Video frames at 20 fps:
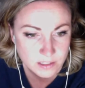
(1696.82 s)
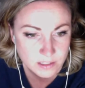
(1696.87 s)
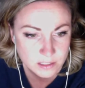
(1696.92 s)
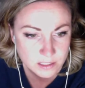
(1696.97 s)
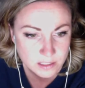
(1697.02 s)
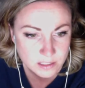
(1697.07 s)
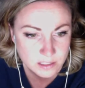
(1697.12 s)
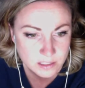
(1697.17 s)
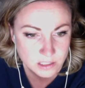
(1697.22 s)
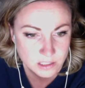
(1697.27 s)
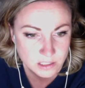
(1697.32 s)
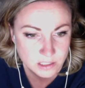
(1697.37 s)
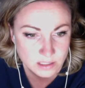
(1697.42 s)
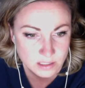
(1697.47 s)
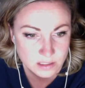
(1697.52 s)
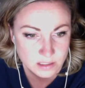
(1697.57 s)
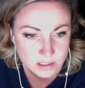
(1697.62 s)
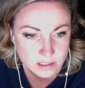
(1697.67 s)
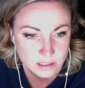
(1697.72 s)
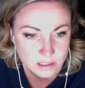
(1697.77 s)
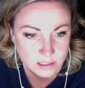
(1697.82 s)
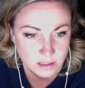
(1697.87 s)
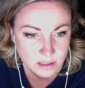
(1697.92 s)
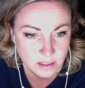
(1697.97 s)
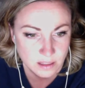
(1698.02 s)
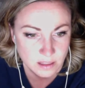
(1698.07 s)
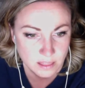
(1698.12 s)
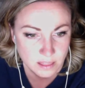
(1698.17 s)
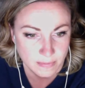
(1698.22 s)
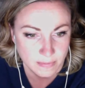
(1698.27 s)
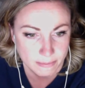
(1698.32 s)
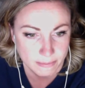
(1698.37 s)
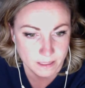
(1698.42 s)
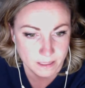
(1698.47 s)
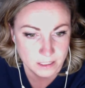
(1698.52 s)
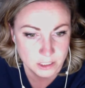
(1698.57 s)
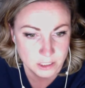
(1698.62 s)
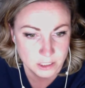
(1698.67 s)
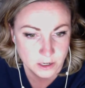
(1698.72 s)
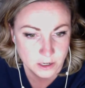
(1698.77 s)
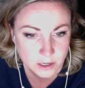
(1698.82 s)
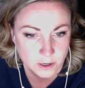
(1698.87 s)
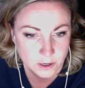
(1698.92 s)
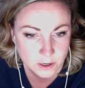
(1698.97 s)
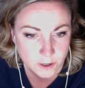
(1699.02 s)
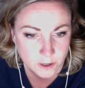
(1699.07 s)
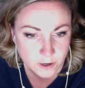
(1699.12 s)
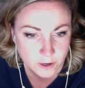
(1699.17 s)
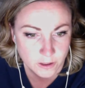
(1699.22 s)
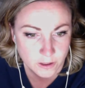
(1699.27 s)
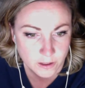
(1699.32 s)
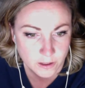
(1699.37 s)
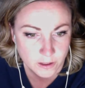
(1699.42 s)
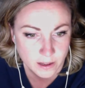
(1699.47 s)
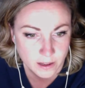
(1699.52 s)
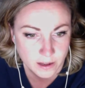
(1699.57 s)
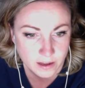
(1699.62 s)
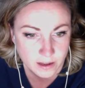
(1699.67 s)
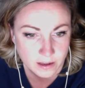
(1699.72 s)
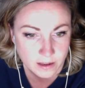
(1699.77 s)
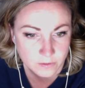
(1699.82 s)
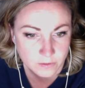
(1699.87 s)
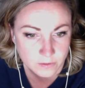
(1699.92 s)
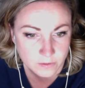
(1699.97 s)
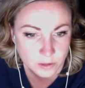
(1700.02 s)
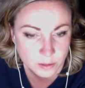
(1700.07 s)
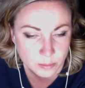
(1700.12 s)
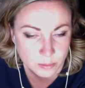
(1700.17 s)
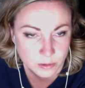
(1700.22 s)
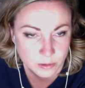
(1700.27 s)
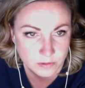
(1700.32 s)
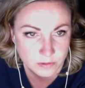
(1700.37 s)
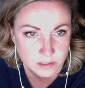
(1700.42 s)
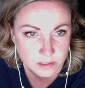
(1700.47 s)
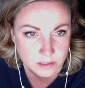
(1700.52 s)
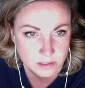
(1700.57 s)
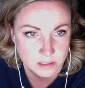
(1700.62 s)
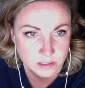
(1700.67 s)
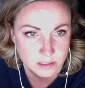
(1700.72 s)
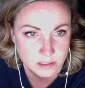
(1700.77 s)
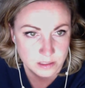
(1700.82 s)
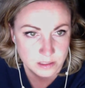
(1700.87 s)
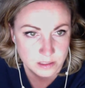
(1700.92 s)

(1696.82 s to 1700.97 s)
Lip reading: to suggest gender and voting preferences.